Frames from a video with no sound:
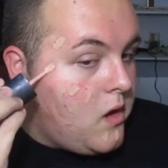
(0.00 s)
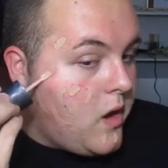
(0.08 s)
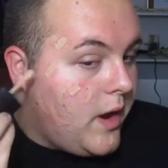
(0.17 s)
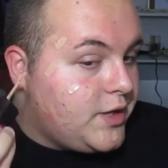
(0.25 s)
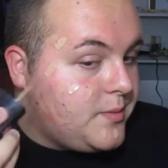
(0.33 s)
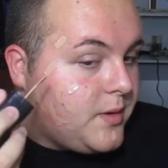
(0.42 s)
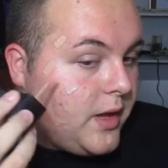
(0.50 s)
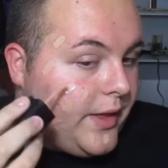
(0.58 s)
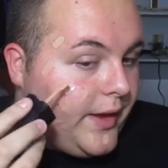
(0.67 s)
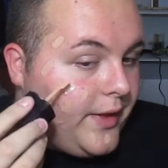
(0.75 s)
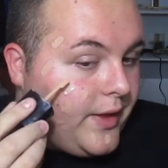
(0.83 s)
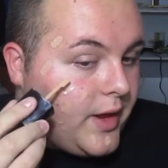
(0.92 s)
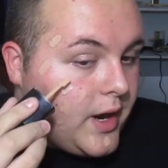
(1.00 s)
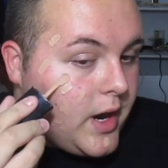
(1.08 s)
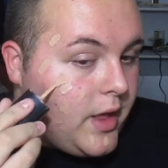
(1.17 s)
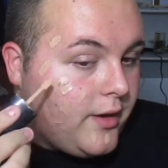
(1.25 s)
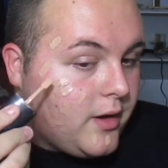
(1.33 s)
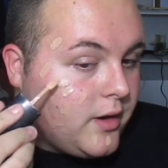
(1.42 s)
I should probably get like a
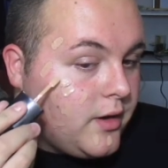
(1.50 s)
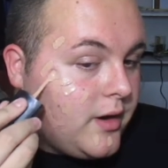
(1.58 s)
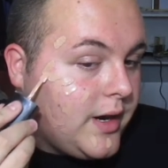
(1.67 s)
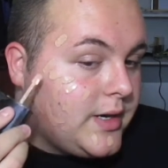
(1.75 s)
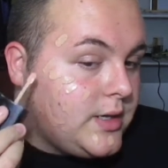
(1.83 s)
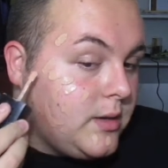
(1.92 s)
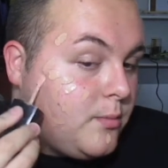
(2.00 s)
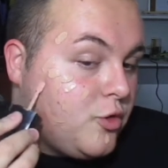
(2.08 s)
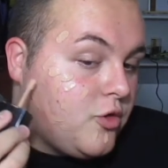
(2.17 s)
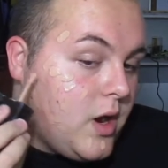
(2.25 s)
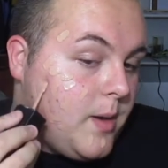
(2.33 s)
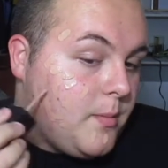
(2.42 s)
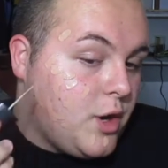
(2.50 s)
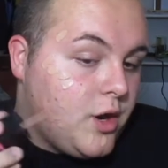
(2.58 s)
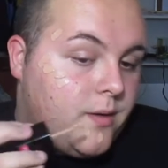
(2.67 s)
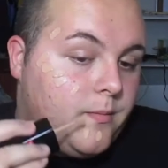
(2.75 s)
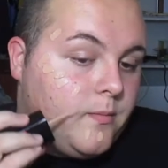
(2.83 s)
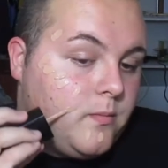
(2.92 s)
color correcting primer.